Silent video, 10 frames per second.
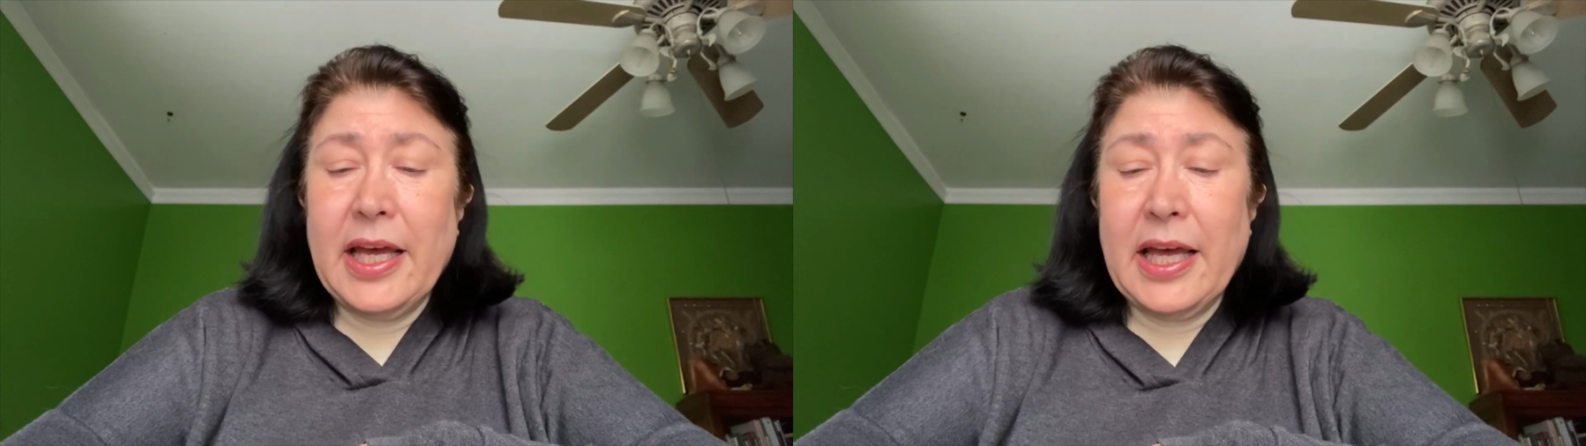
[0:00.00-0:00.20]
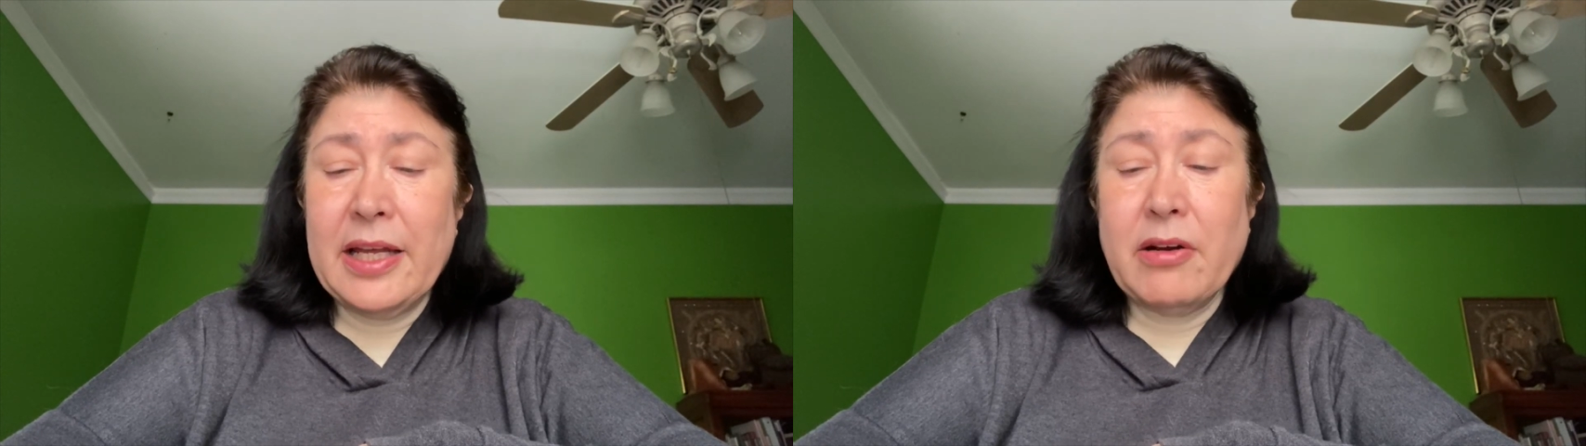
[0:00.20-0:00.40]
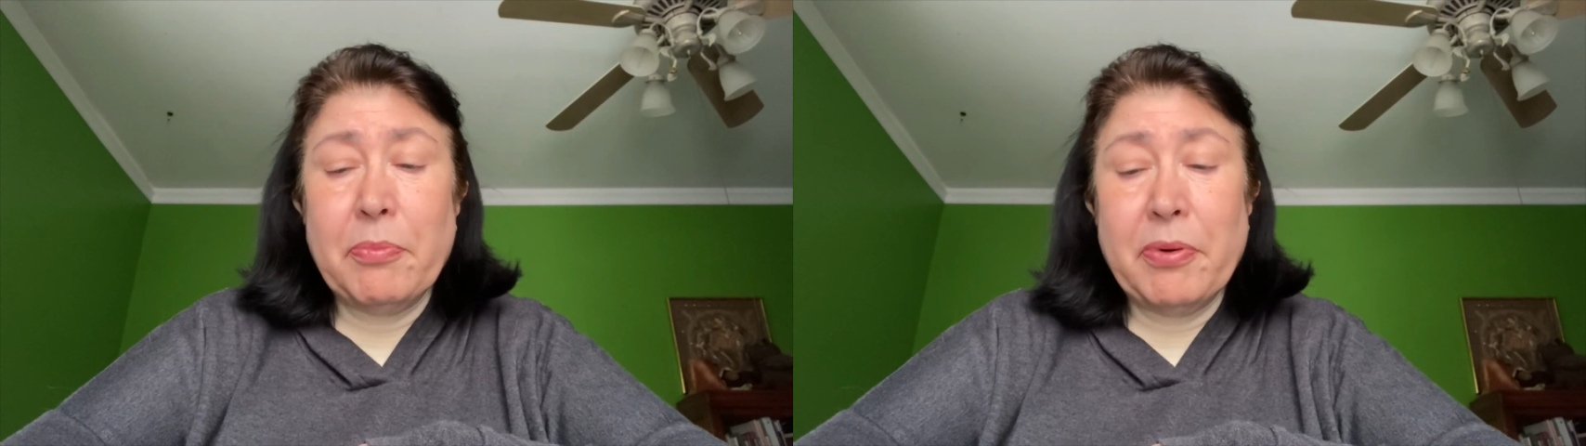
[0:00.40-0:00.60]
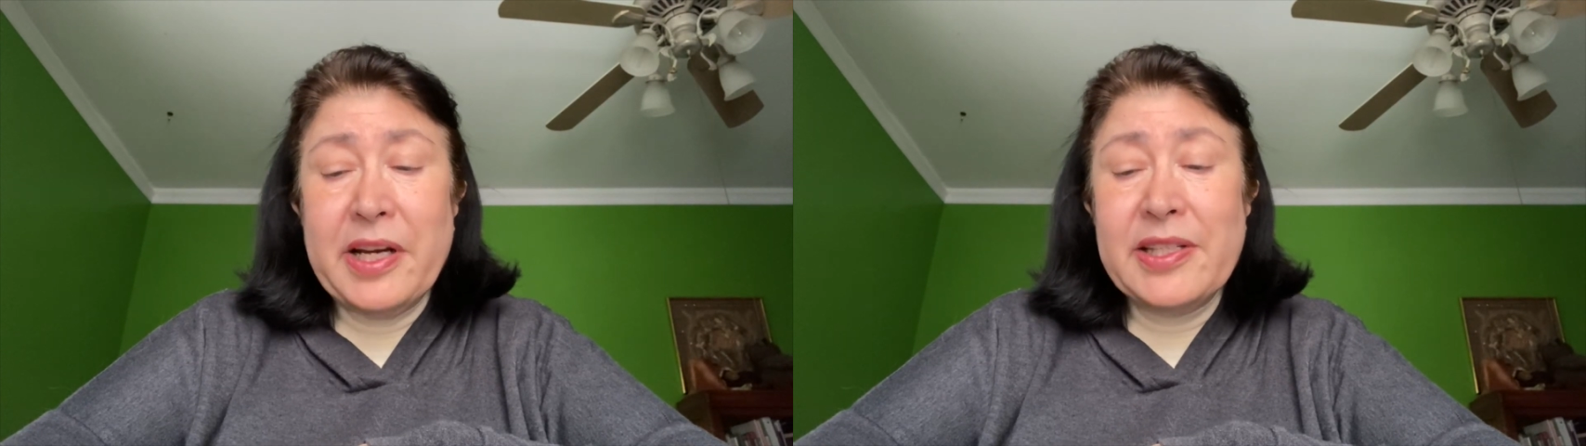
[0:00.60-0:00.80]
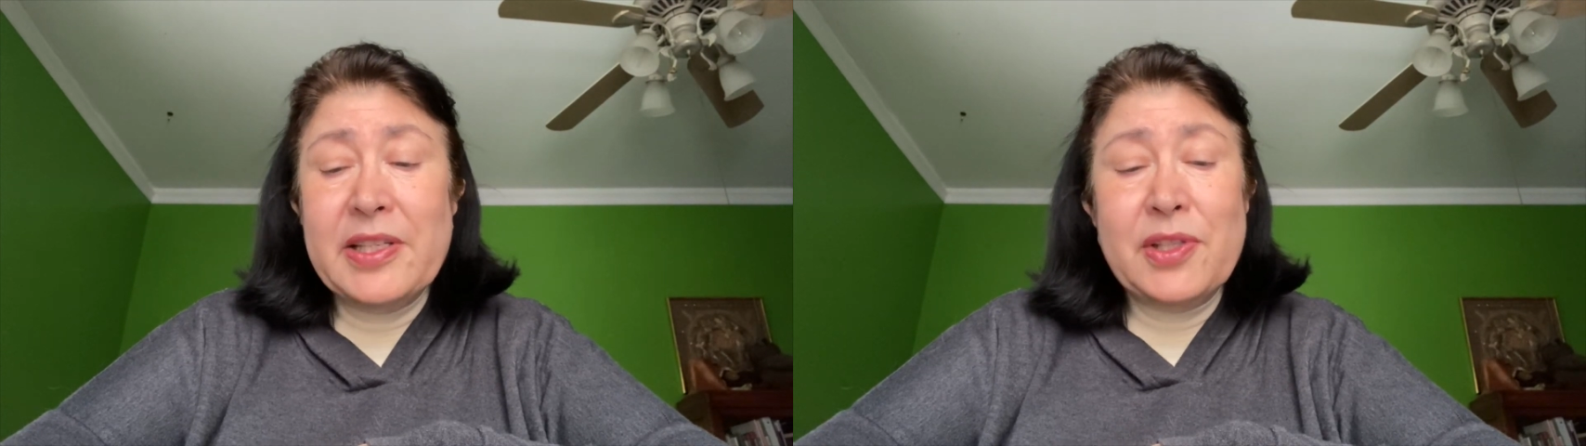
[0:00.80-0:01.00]
and our
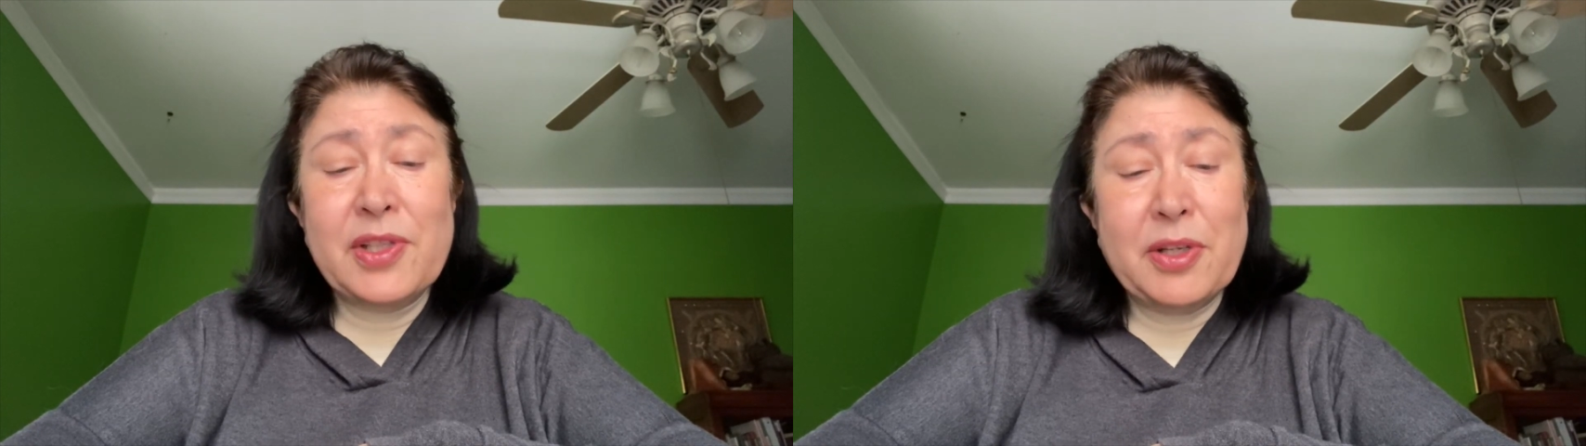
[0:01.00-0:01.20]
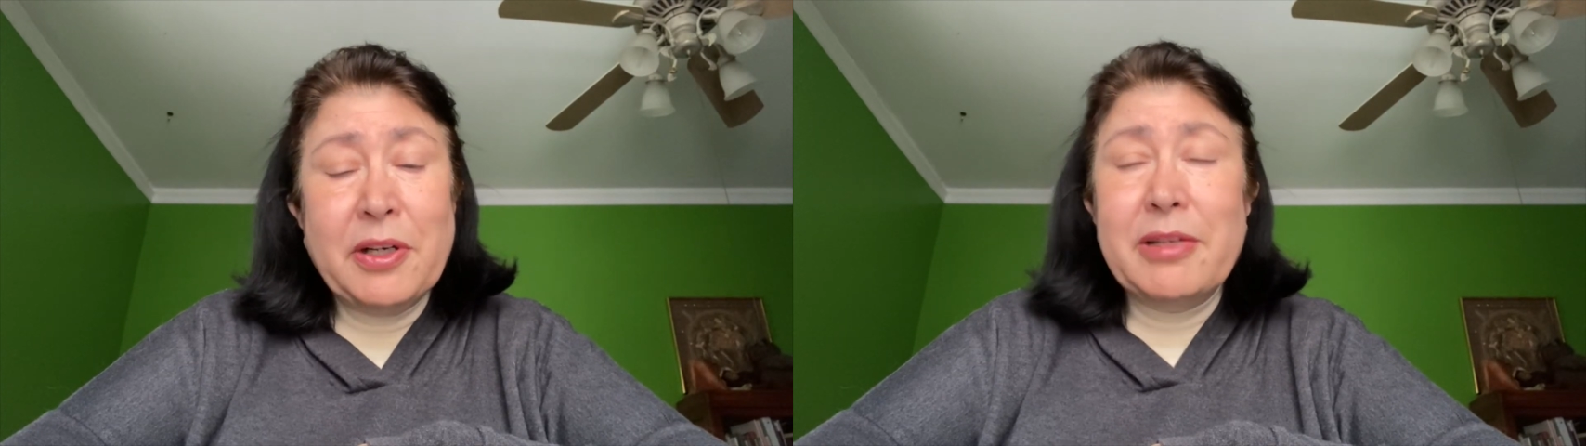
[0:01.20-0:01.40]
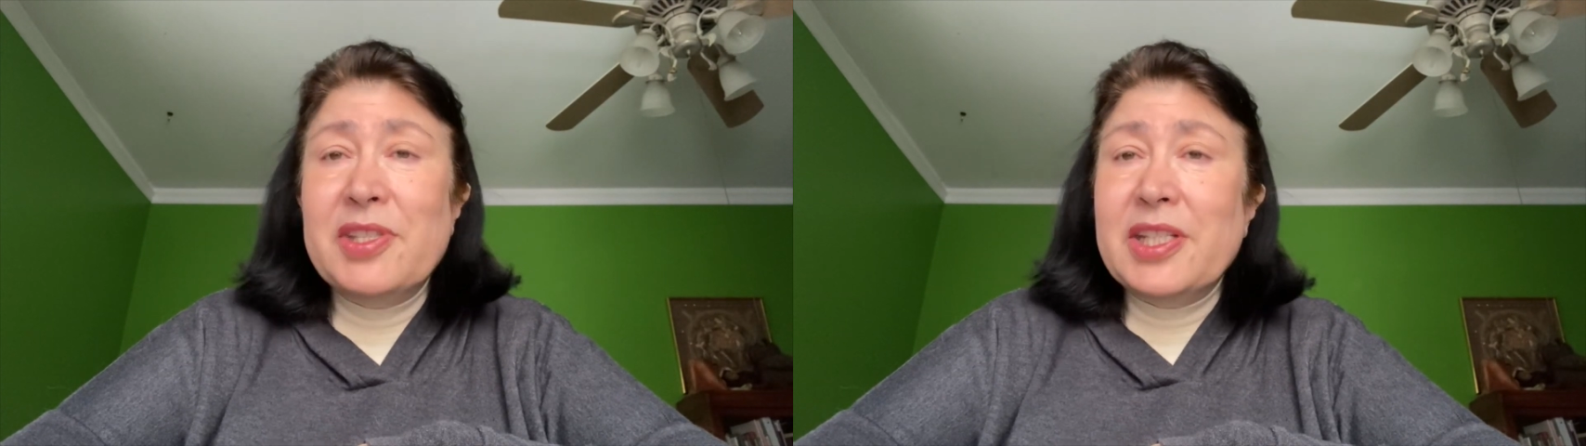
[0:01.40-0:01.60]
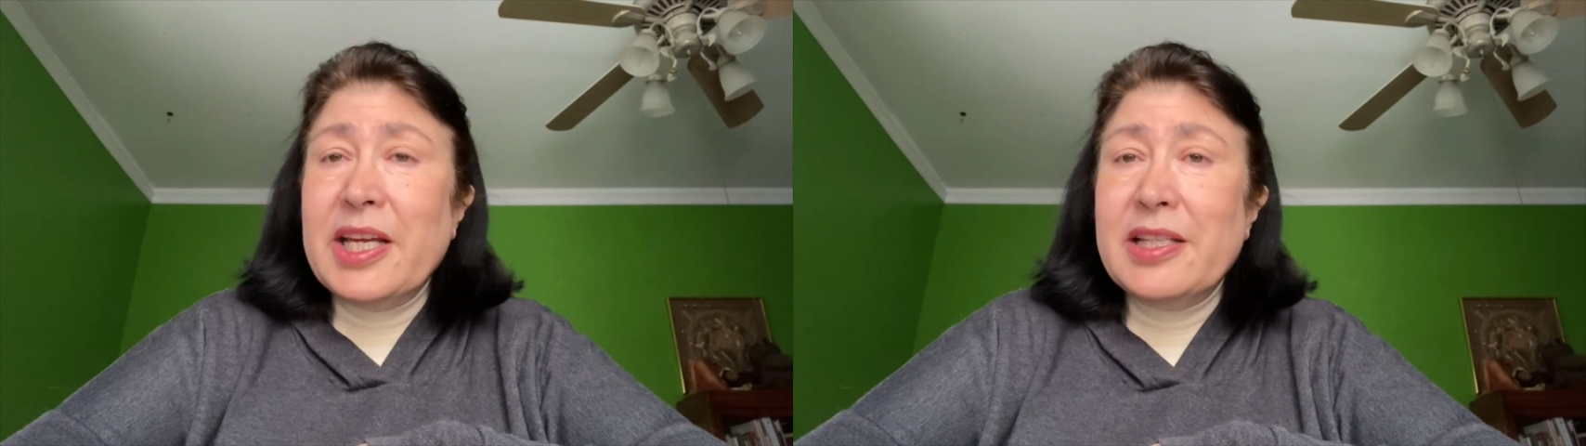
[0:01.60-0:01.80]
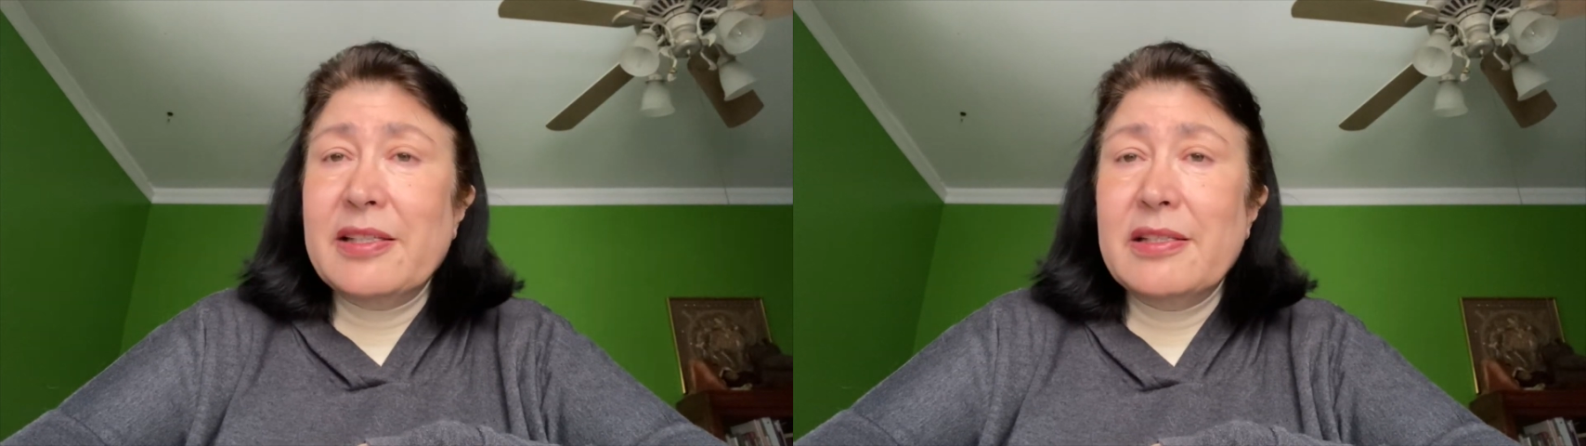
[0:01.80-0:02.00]
present
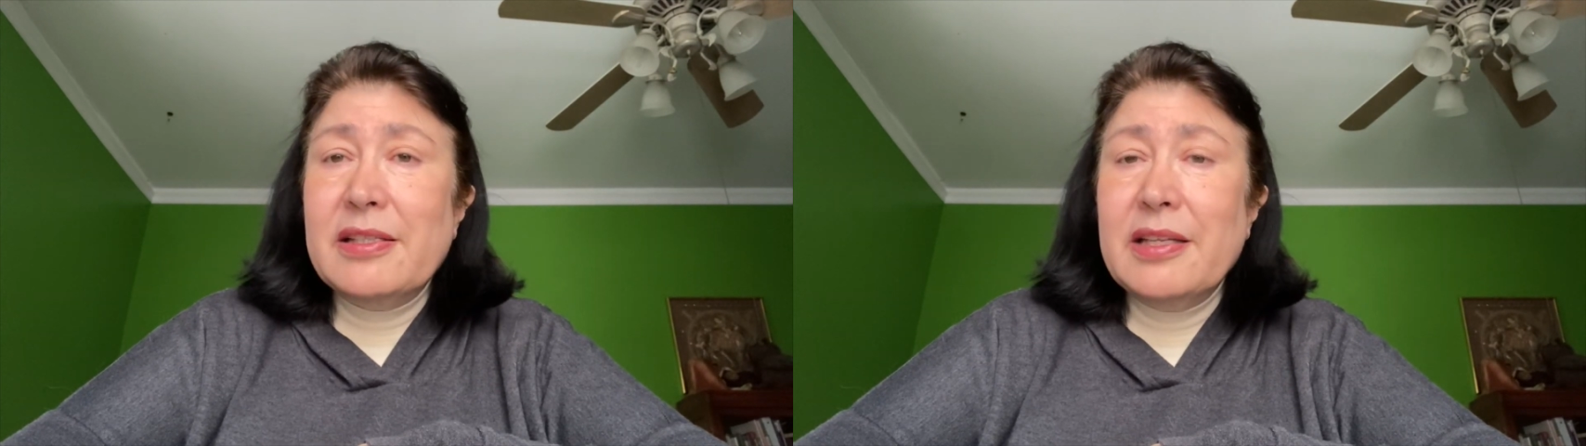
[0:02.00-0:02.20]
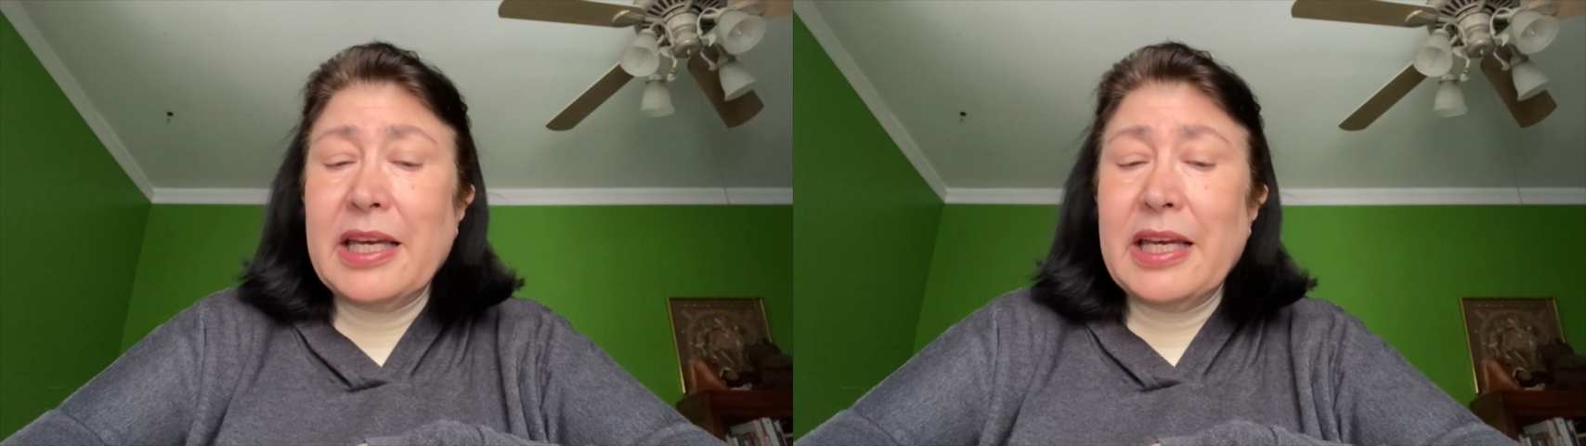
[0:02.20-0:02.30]
circumstances